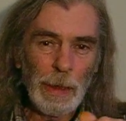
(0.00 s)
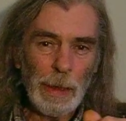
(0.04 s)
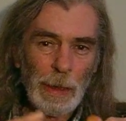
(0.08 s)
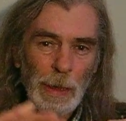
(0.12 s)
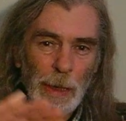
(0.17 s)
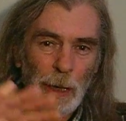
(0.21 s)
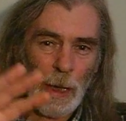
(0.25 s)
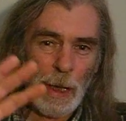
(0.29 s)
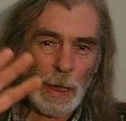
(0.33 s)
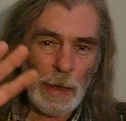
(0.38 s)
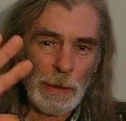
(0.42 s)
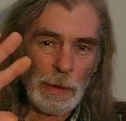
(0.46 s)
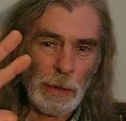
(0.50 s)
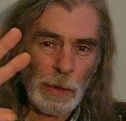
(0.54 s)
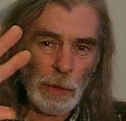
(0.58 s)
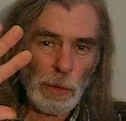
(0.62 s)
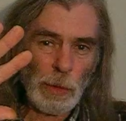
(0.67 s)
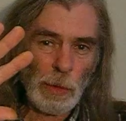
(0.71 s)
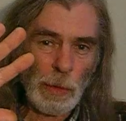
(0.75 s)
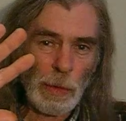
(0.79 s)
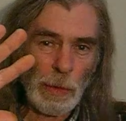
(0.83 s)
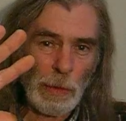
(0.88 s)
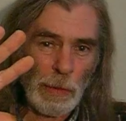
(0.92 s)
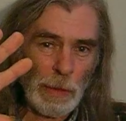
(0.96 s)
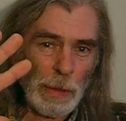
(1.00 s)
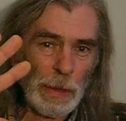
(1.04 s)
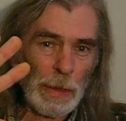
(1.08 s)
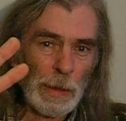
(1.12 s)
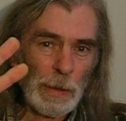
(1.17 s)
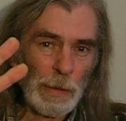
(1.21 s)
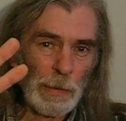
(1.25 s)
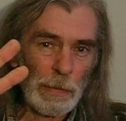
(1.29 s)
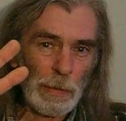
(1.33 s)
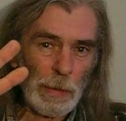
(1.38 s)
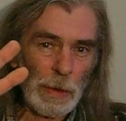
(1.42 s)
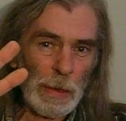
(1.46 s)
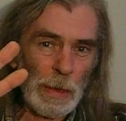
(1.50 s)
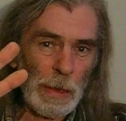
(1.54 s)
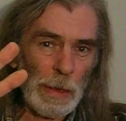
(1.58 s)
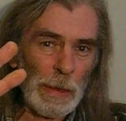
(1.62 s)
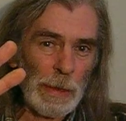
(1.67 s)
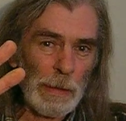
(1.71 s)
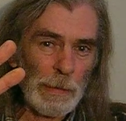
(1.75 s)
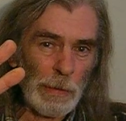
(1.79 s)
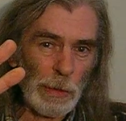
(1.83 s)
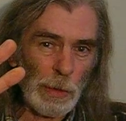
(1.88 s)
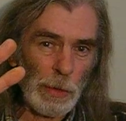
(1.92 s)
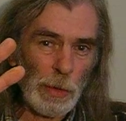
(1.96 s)
And you can think of the
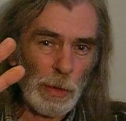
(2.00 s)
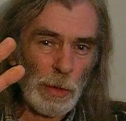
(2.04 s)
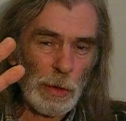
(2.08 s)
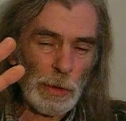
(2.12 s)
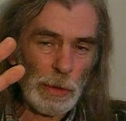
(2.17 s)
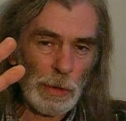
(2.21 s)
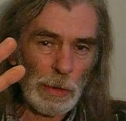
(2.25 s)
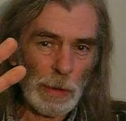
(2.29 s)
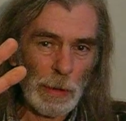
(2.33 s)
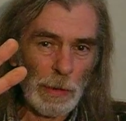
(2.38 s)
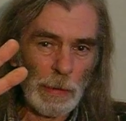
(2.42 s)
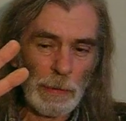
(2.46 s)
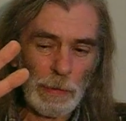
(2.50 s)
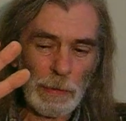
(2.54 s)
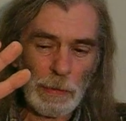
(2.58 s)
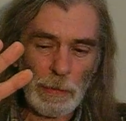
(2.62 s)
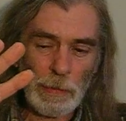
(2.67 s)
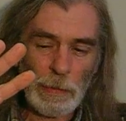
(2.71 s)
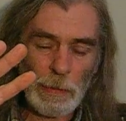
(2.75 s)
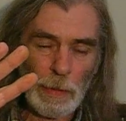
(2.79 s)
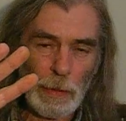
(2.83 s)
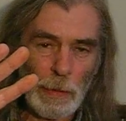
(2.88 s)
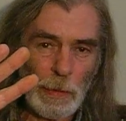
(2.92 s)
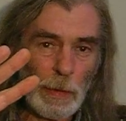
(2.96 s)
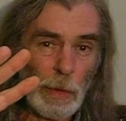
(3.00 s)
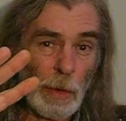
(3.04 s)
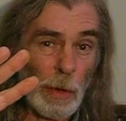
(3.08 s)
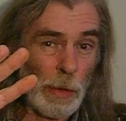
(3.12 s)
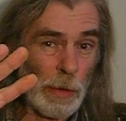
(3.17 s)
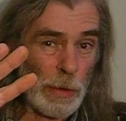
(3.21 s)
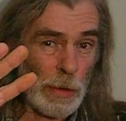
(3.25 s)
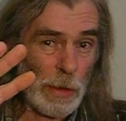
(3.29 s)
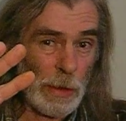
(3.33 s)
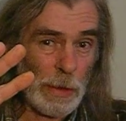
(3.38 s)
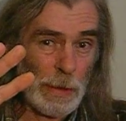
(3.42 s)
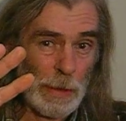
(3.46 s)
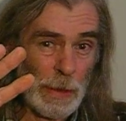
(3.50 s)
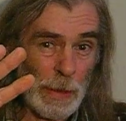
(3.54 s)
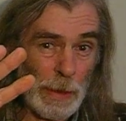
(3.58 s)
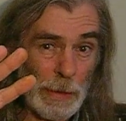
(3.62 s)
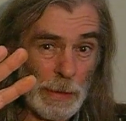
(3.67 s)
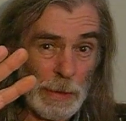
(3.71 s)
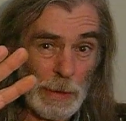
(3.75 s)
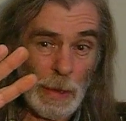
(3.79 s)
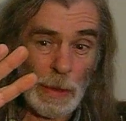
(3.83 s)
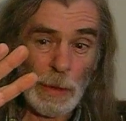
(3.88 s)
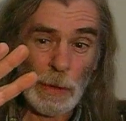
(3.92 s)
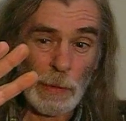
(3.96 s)
evolution of consciousness
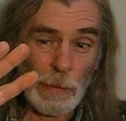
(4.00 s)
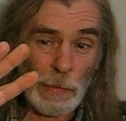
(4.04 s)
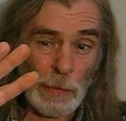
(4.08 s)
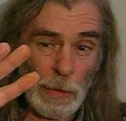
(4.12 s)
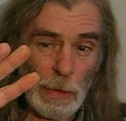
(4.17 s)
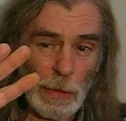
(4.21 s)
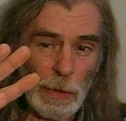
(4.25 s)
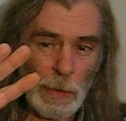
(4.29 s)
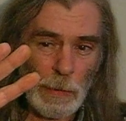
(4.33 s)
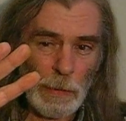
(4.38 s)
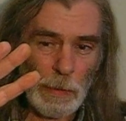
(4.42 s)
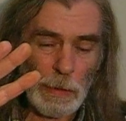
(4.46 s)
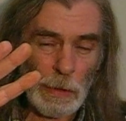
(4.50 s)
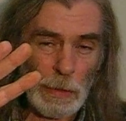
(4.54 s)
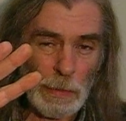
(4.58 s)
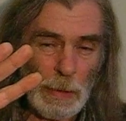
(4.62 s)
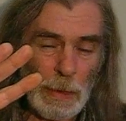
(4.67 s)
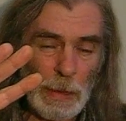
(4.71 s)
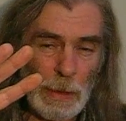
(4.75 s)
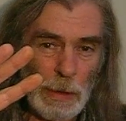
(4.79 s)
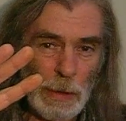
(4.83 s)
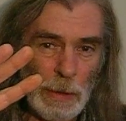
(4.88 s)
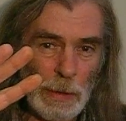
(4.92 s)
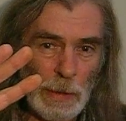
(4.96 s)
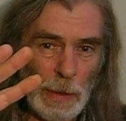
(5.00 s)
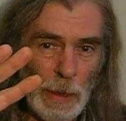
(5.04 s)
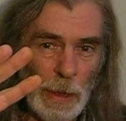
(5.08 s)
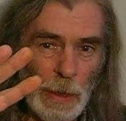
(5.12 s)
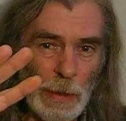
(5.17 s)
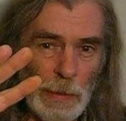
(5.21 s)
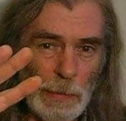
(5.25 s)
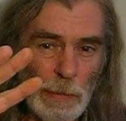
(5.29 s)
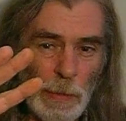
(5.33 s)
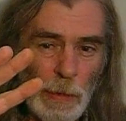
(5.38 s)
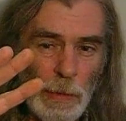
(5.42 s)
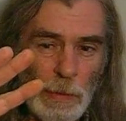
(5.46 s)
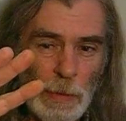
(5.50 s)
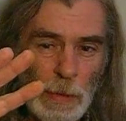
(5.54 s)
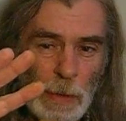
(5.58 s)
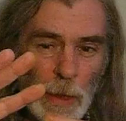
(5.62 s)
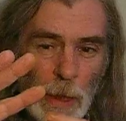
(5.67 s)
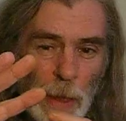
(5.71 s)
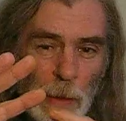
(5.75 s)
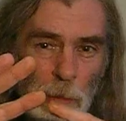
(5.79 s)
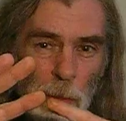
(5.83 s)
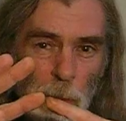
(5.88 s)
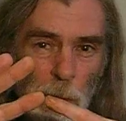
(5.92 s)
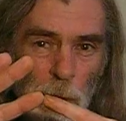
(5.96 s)
and of the human species as moving
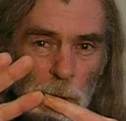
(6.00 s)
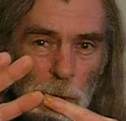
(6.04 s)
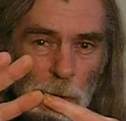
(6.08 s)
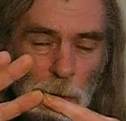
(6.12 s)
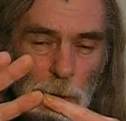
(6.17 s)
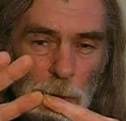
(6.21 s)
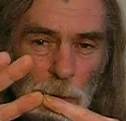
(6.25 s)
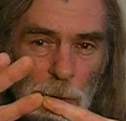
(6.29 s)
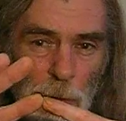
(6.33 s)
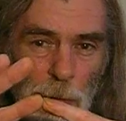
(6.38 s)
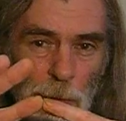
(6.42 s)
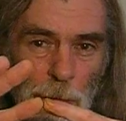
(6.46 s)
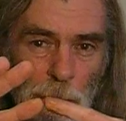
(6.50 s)
upwards